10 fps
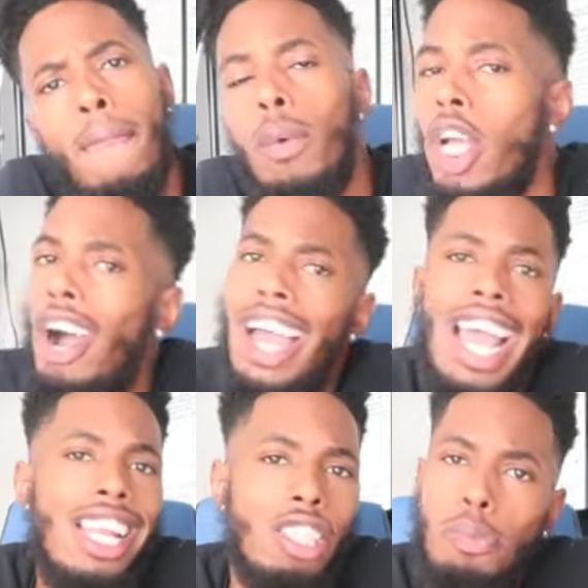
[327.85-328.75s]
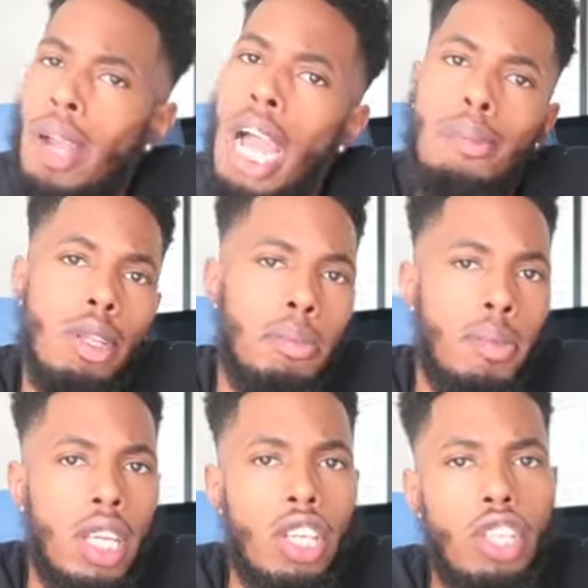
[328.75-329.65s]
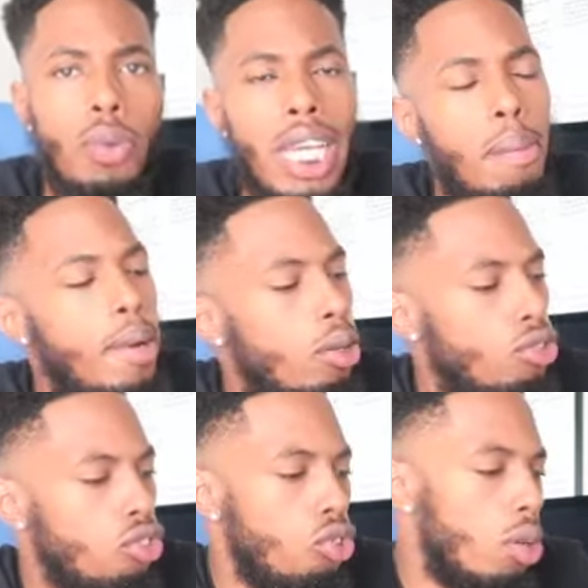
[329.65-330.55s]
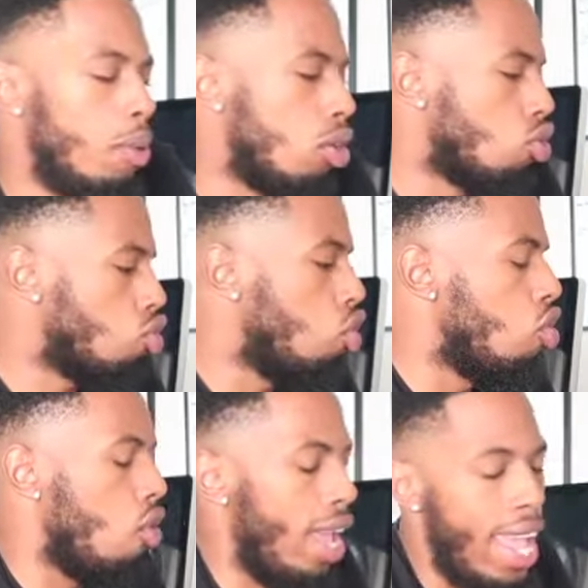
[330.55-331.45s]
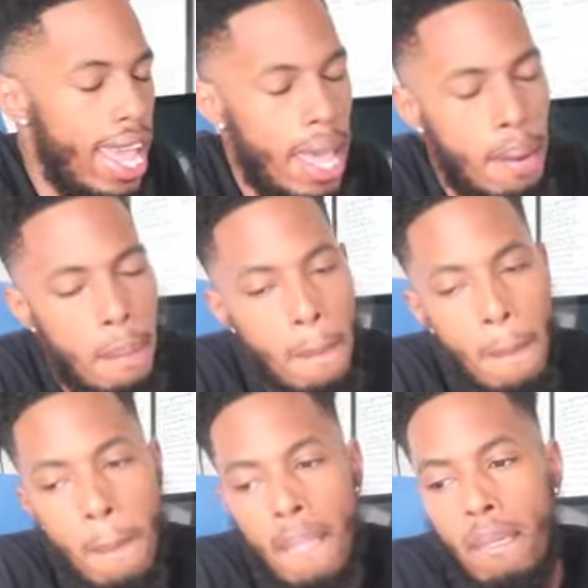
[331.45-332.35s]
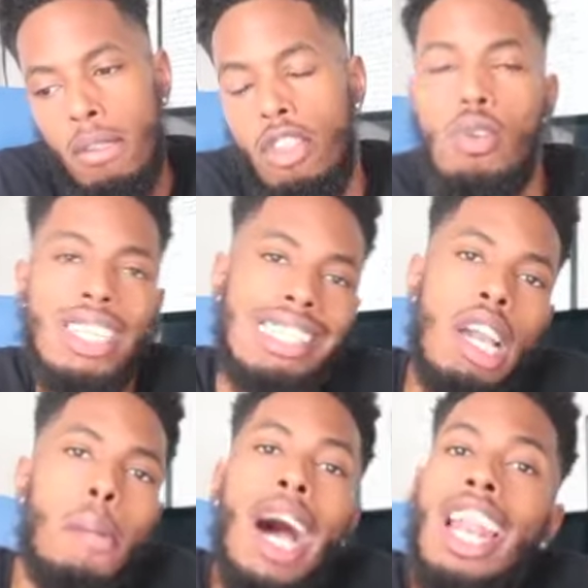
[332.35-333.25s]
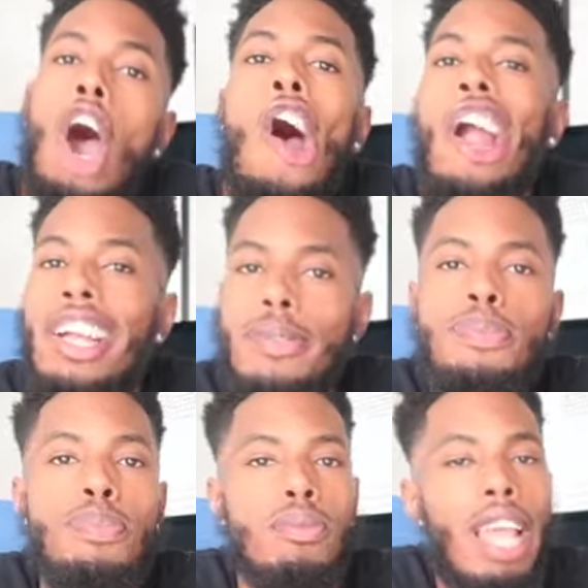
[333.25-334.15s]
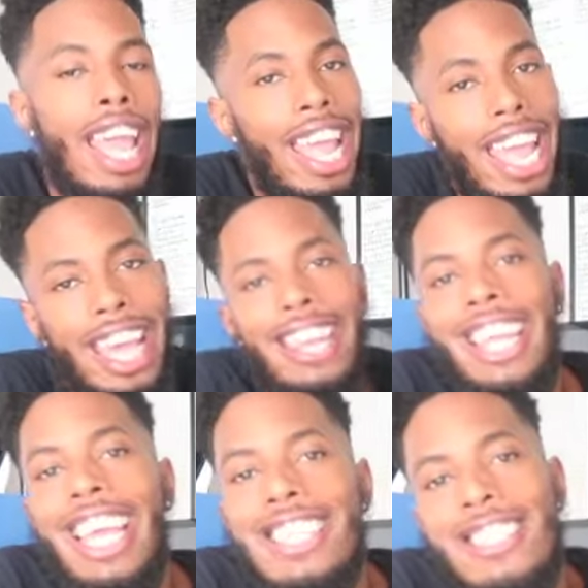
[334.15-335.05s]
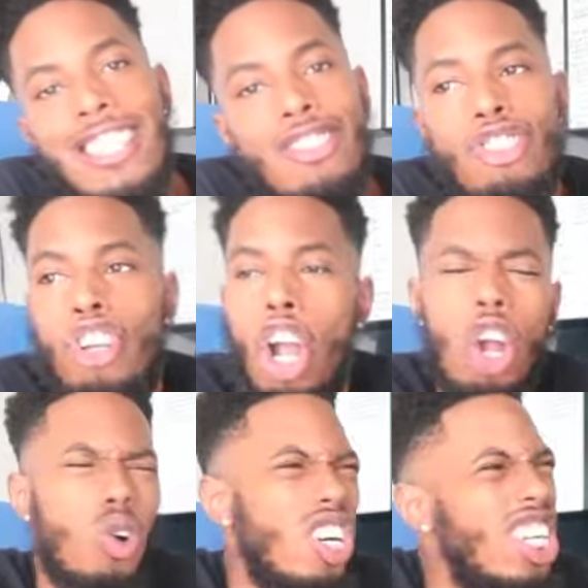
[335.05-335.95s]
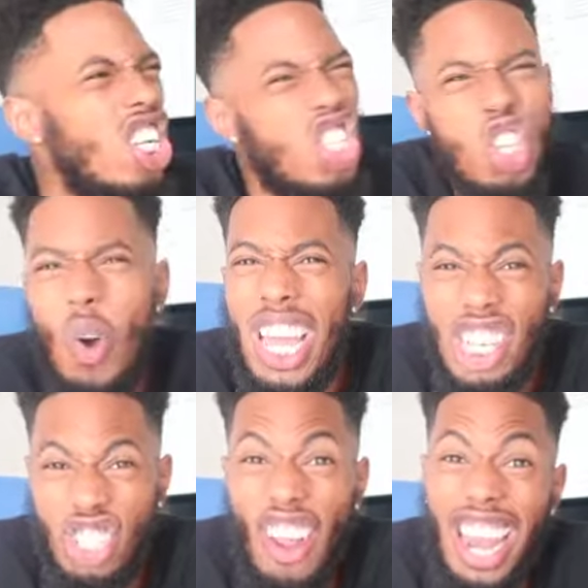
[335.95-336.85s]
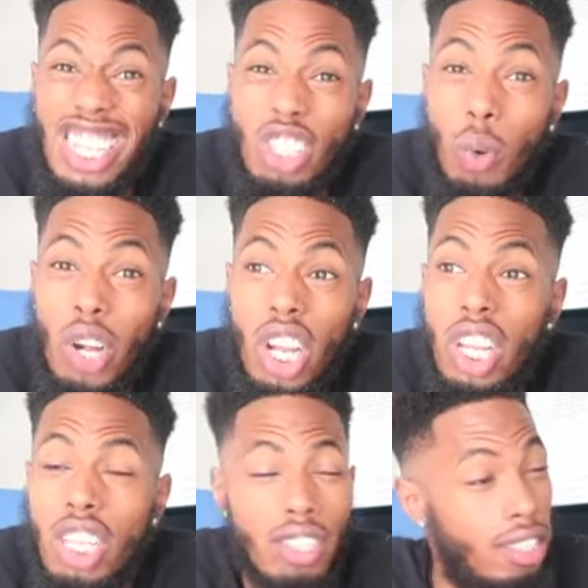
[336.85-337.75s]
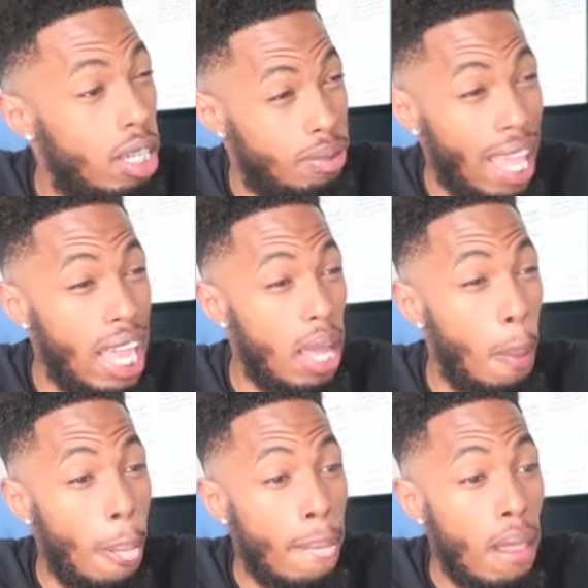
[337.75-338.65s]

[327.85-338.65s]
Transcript: We all had this problem. You in middle school and you just come out of art. And it's this girl. You ain't attracted to her. You see what I'm saying?